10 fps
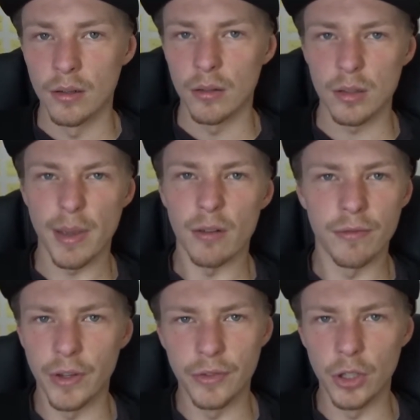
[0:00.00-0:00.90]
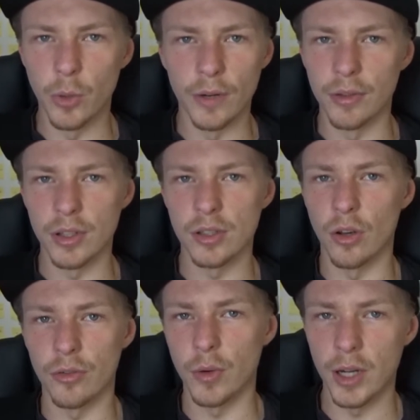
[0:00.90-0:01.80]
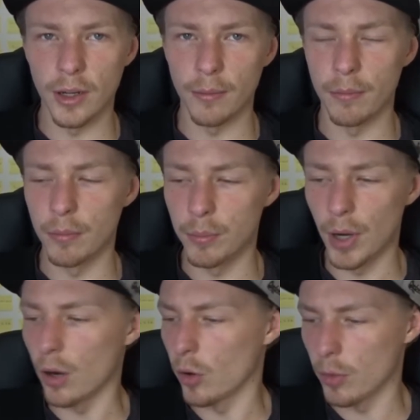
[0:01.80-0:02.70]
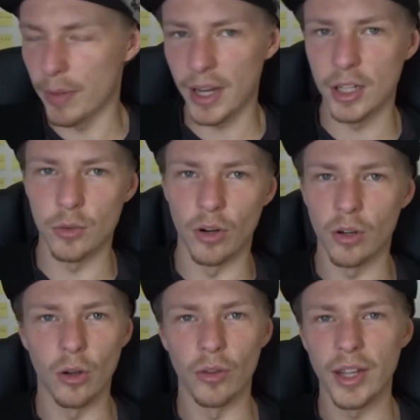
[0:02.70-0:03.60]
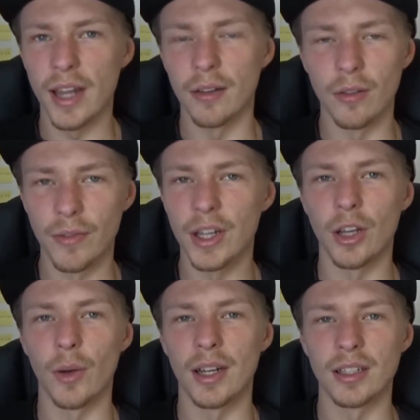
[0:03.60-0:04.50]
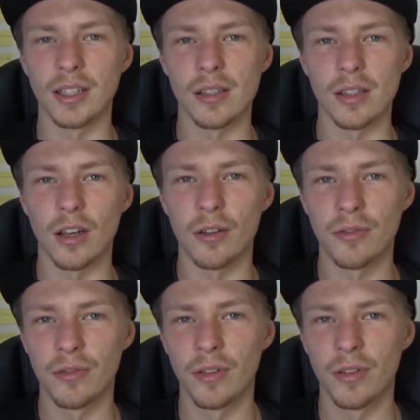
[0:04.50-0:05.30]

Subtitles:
It's about 50 quid for the software, but I got the package where I got the video editing stuff